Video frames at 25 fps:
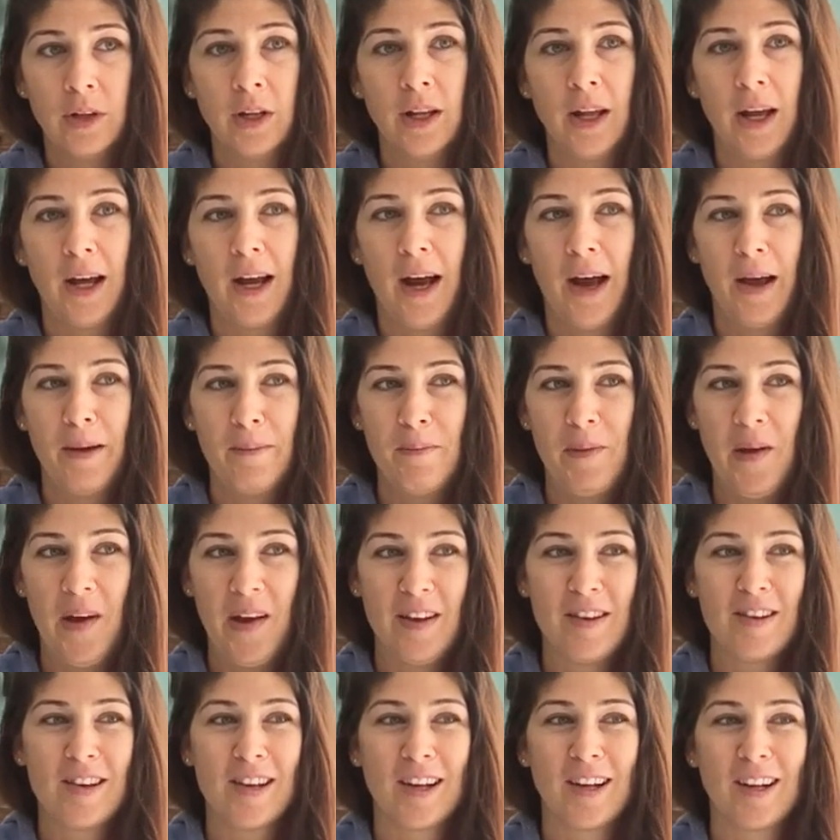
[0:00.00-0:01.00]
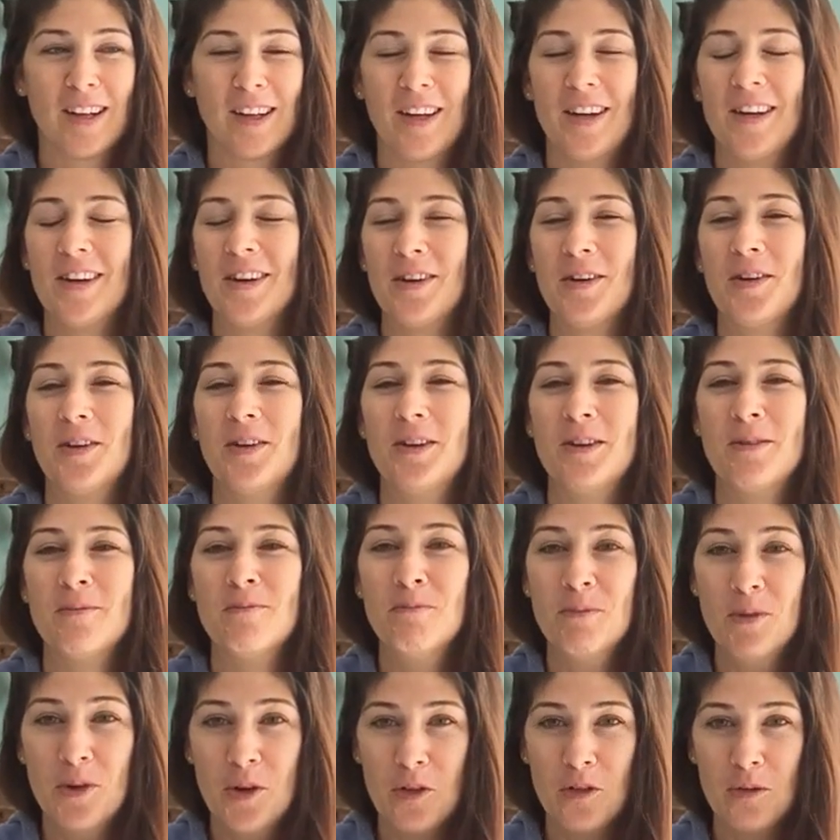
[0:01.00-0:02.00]
Like, I basically
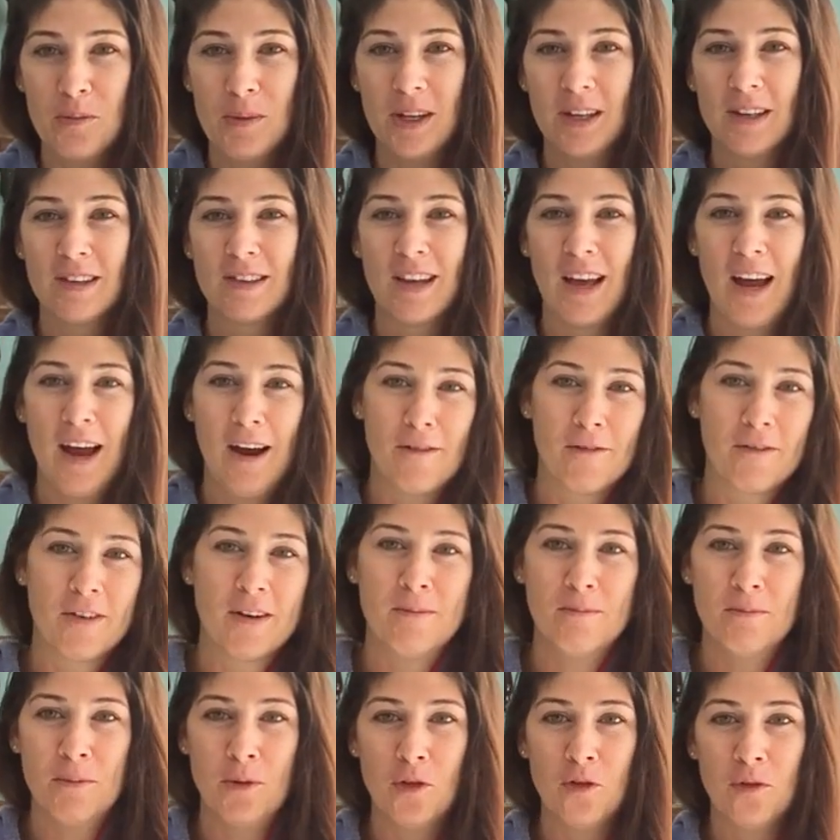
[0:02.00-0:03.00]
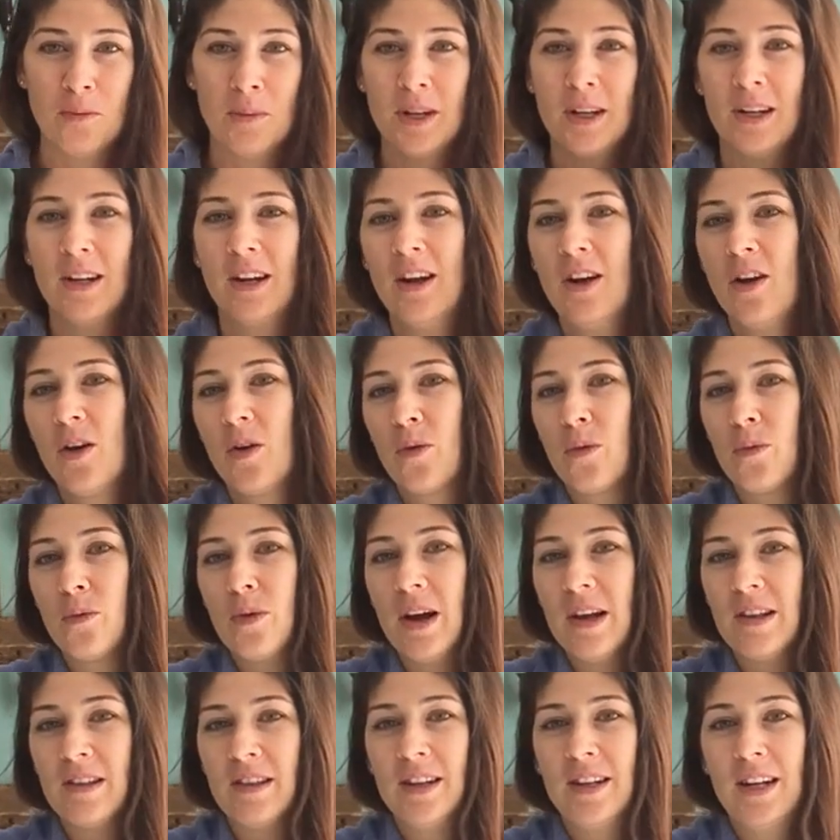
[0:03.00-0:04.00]
couldn't move because every movement
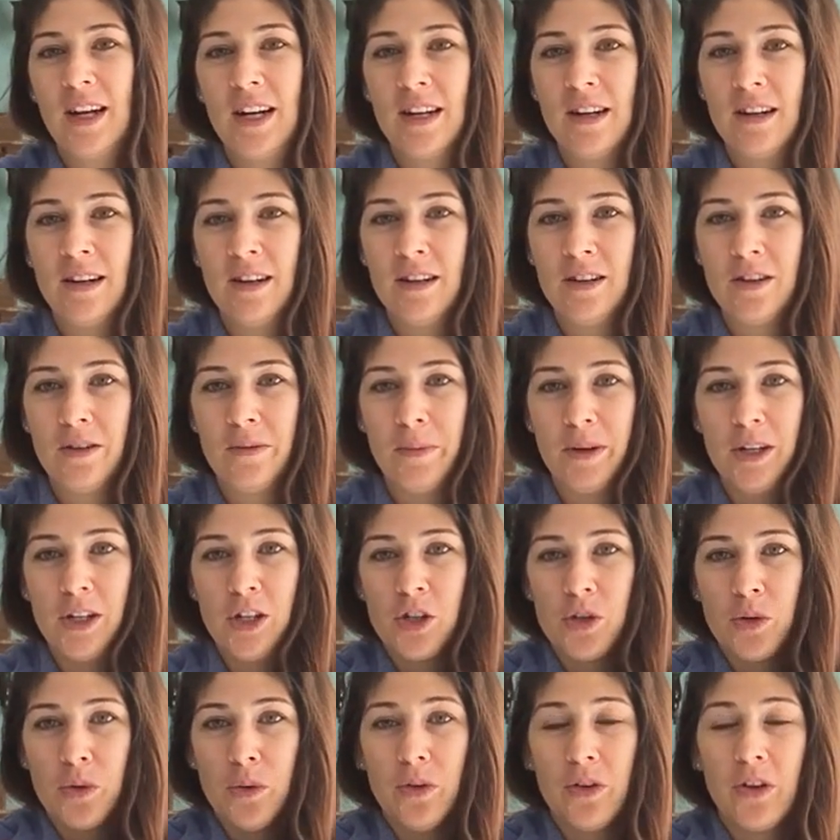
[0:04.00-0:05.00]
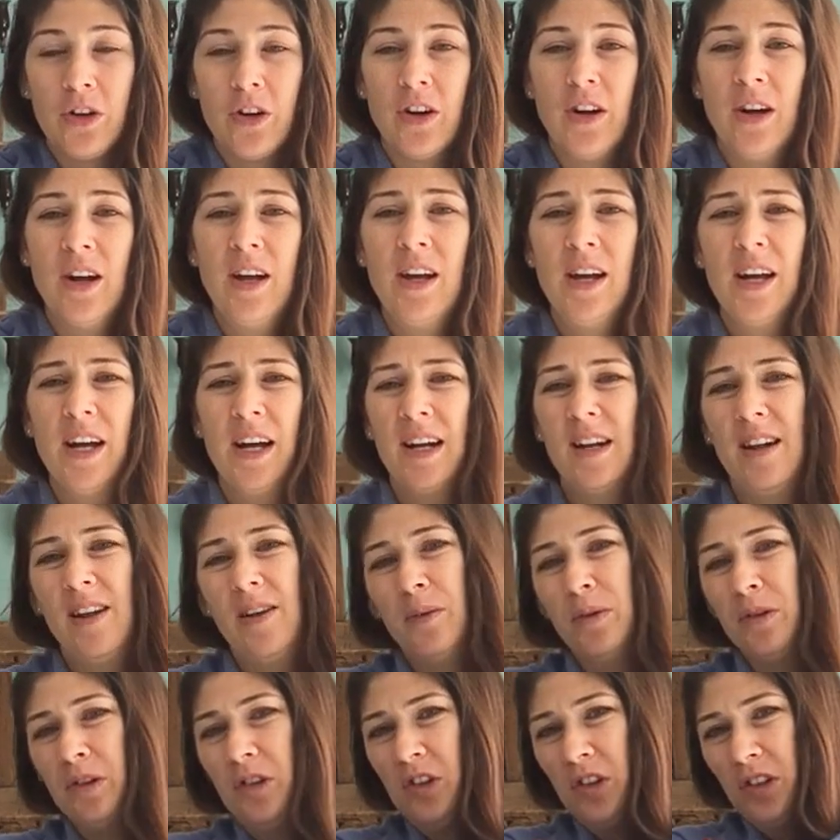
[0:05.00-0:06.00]
resonated into my shoulder, and
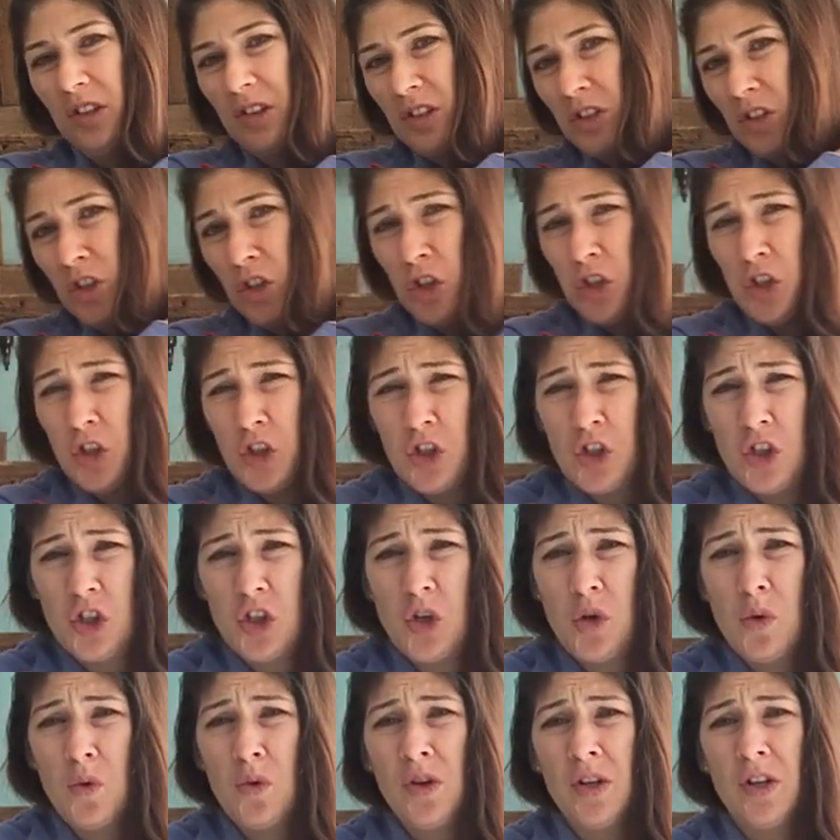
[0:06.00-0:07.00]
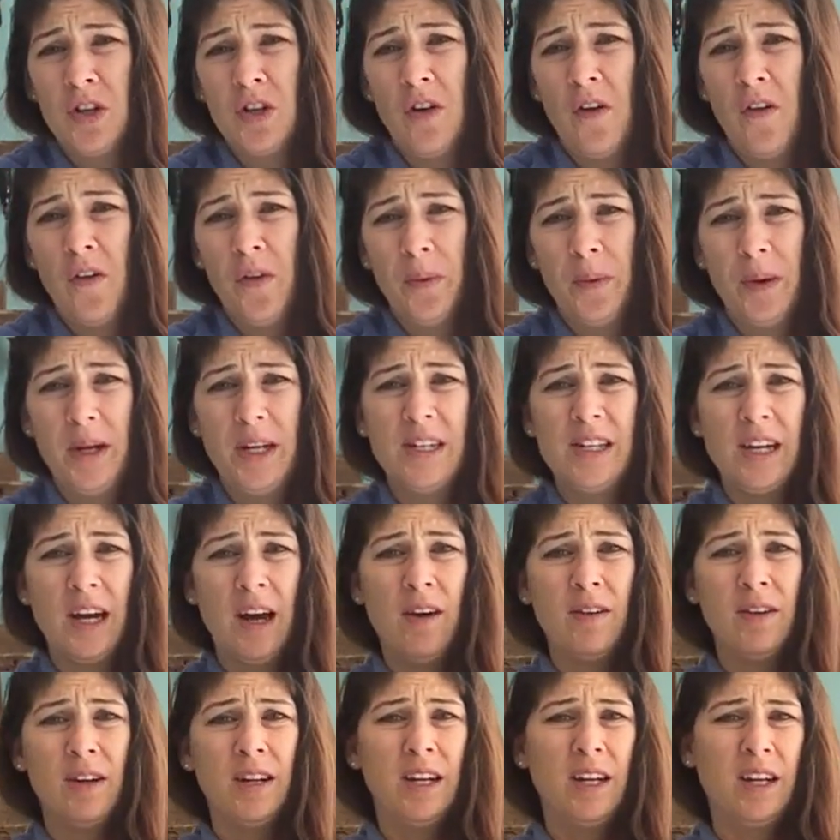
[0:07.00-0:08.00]
it was just shooting all the way
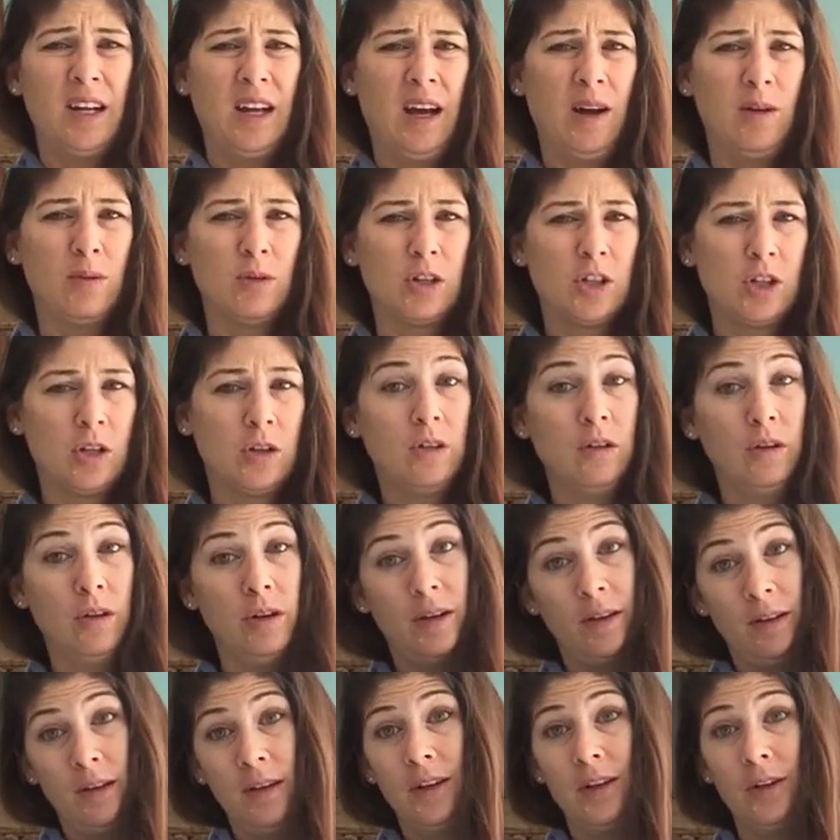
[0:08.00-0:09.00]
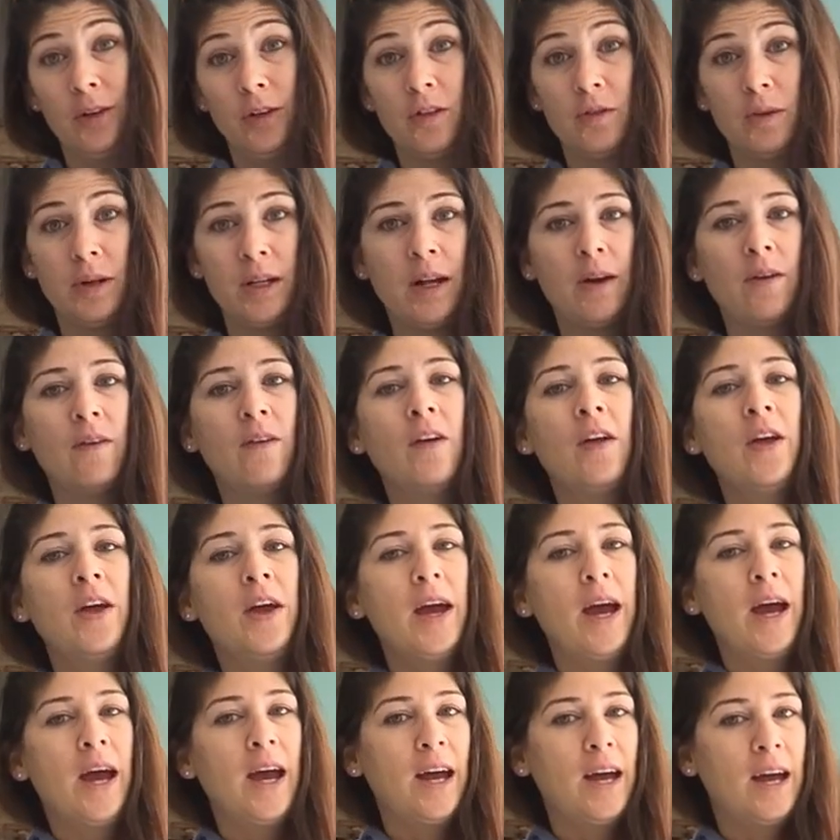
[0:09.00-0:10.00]
down. Ouch, sorry, that hurts right
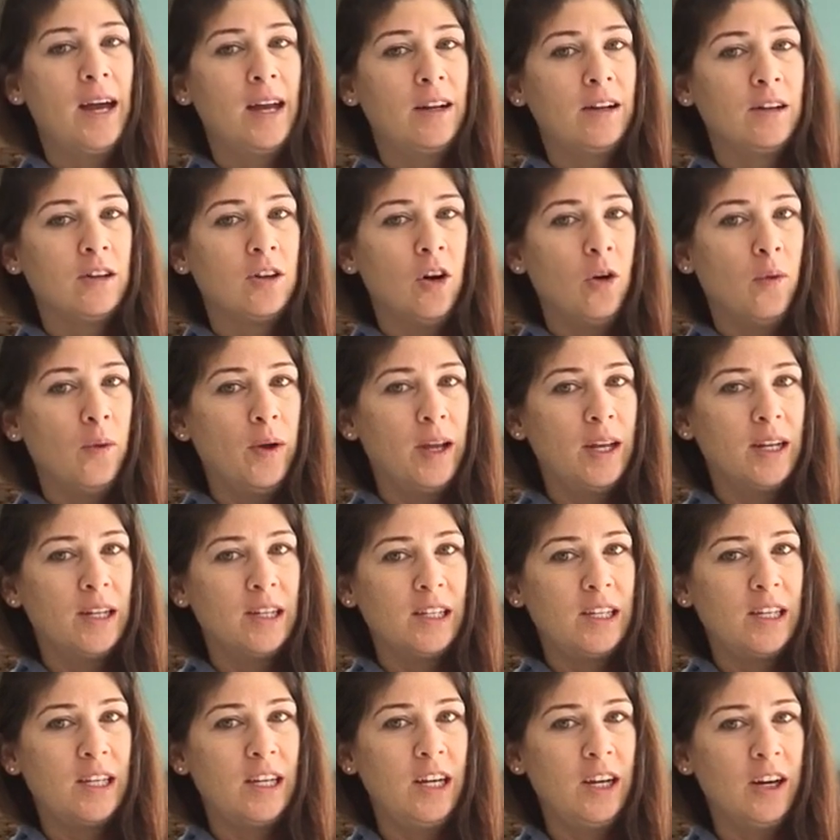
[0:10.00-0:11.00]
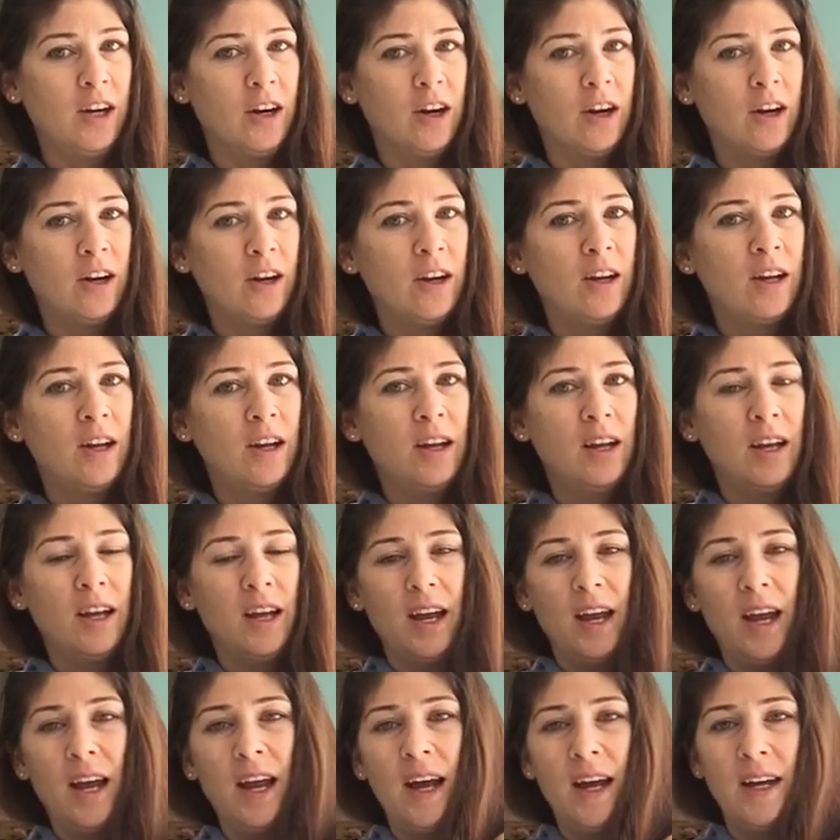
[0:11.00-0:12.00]
now. And going in here.
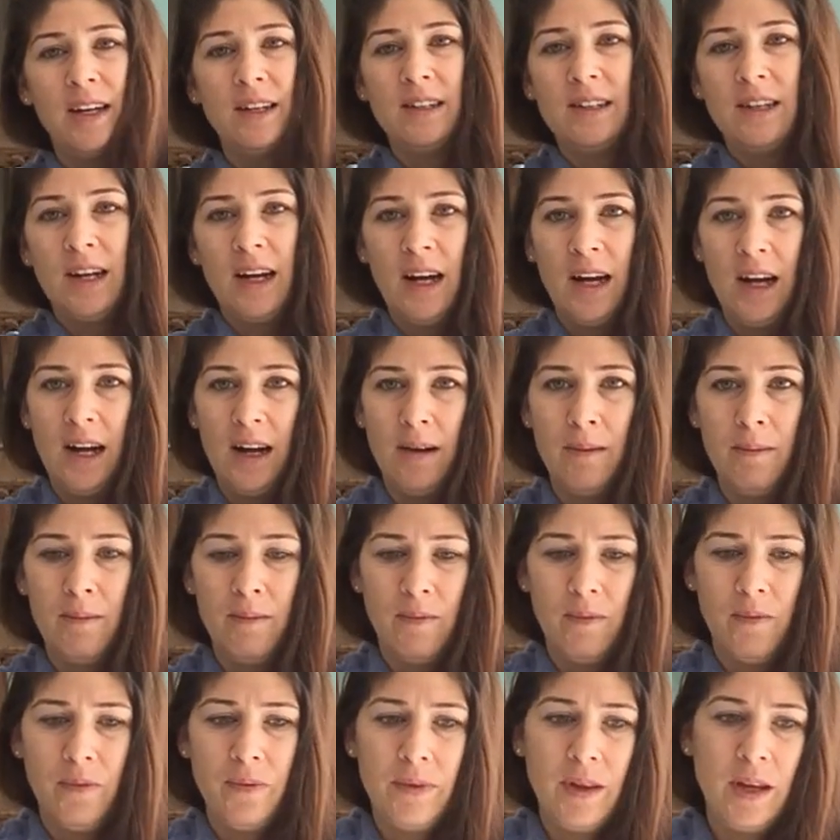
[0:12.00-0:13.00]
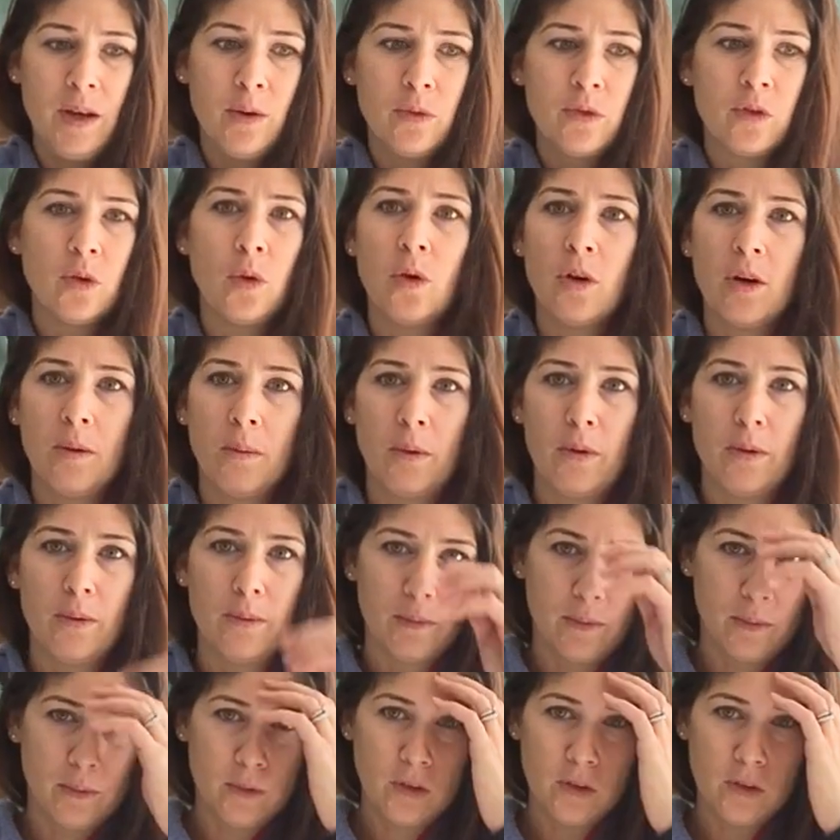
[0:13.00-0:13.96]
And it was horrible.